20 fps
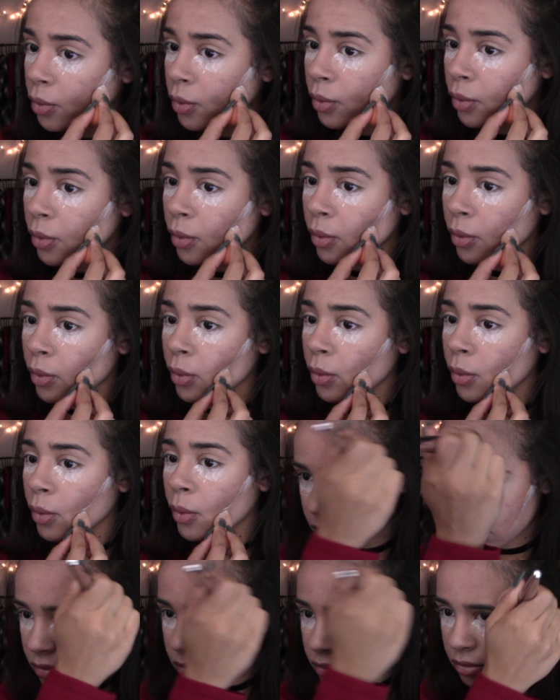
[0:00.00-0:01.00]
actually
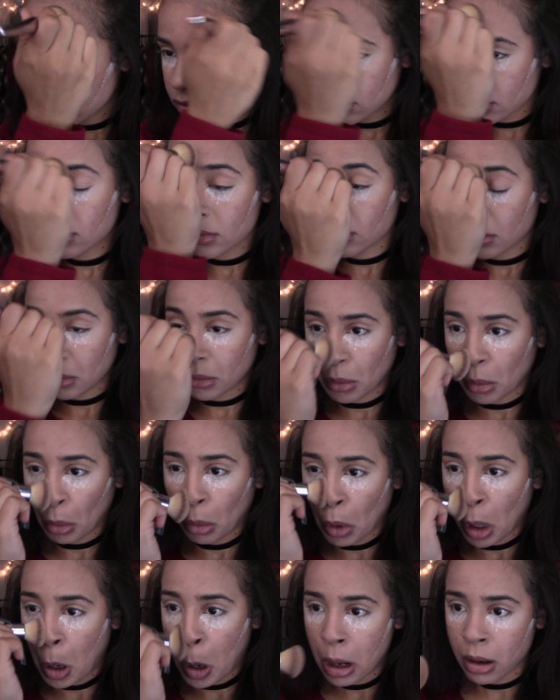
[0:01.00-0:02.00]
cannot be baking a
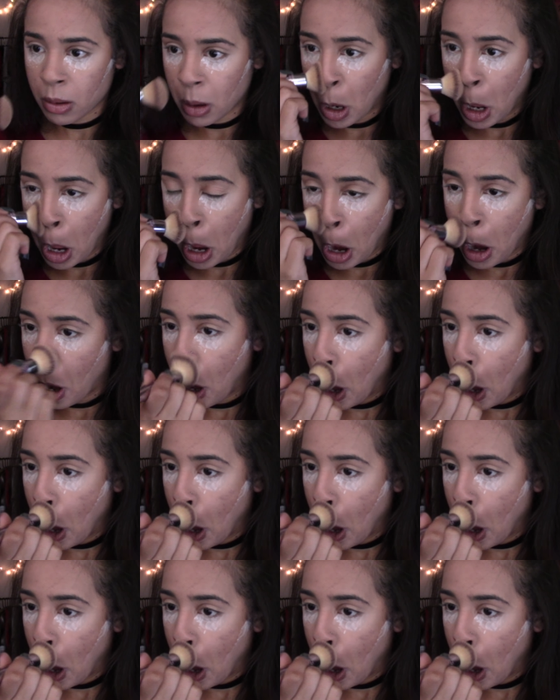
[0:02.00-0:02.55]
lot because